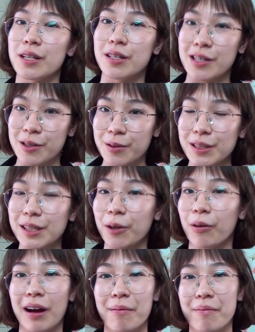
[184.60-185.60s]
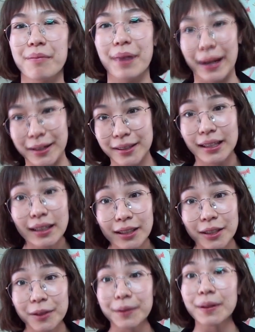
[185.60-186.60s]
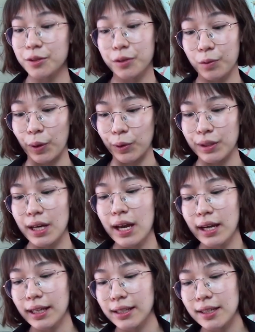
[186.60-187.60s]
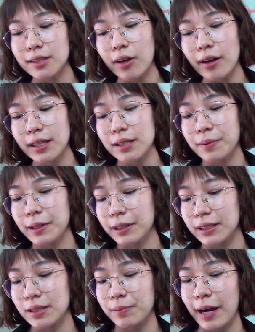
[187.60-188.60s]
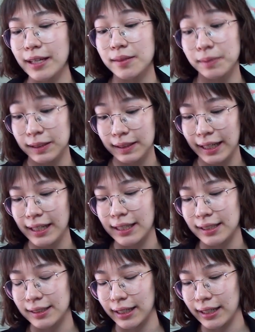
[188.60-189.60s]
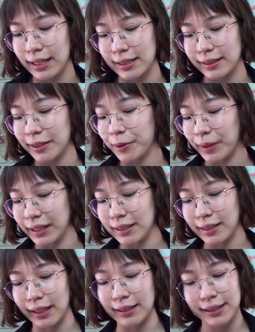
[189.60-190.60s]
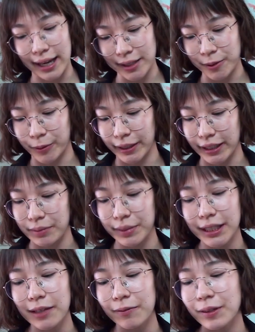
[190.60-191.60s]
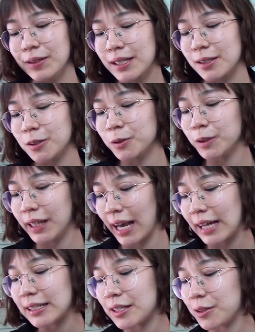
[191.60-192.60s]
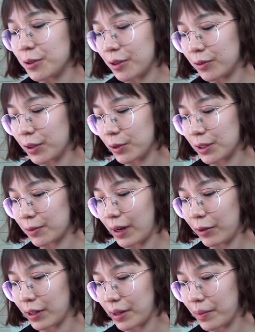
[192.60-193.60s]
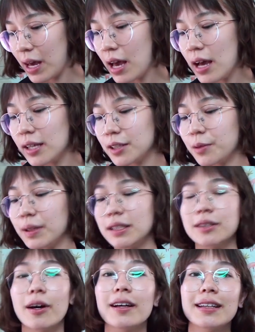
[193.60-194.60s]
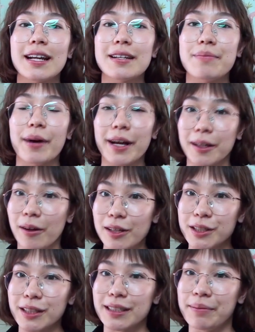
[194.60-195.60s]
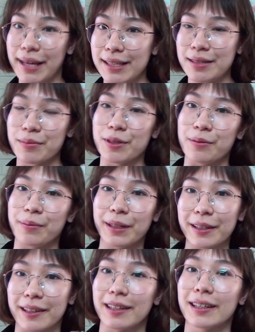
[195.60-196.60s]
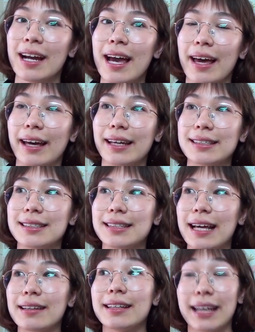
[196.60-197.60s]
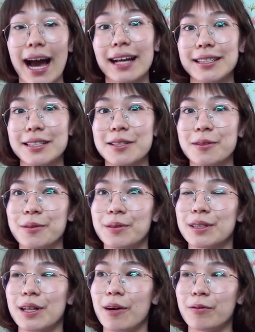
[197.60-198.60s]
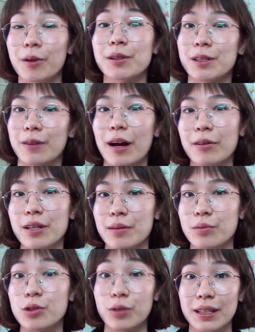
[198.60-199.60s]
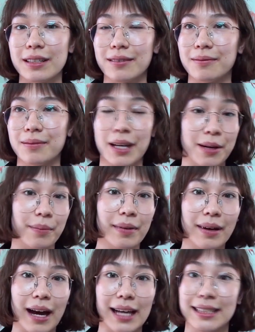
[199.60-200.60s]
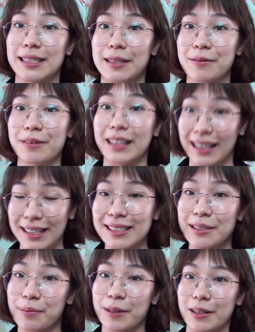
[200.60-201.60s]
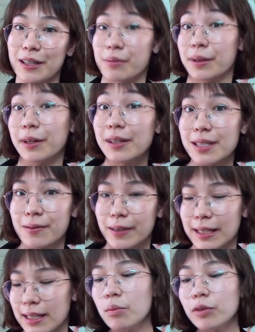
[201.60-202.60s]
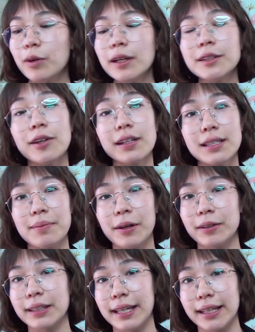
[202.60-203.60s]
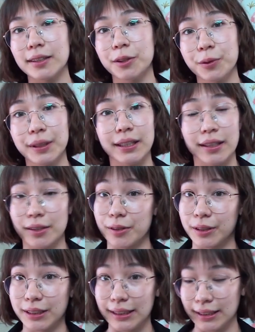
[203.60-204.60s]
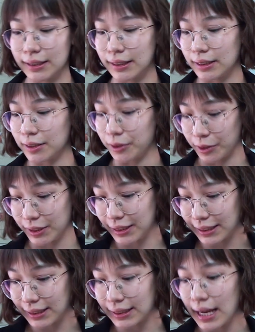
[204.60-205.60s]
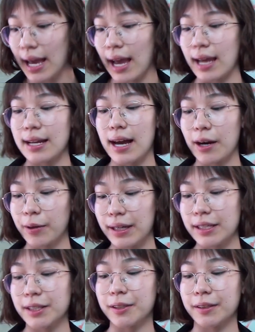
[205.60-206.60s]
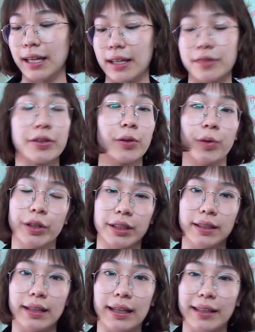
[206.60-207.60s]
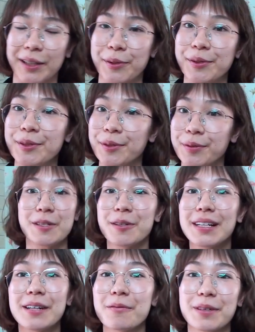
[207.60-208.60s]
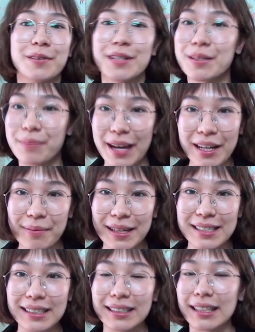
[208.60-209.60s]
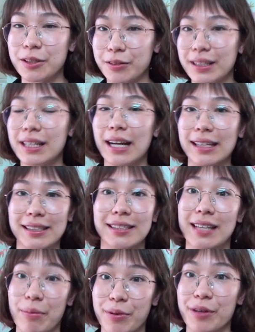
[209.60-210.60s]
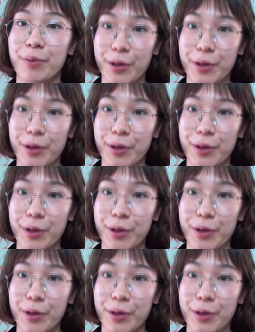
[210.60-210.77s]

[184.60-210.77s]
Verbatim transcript: than you, so I'm better than you. To quote, "He does not experience pride spontaneously in his little indolent sex organ, but he feels it through the attitude of those around him." So it's not that it biologically makes him superior, it's that the attitudes of those around him treat him as if he is superior because of it. Beauvoir talks about King Louis XIII's nurses and how history has recorded that they used to treat it with respect basically and treat it as a separate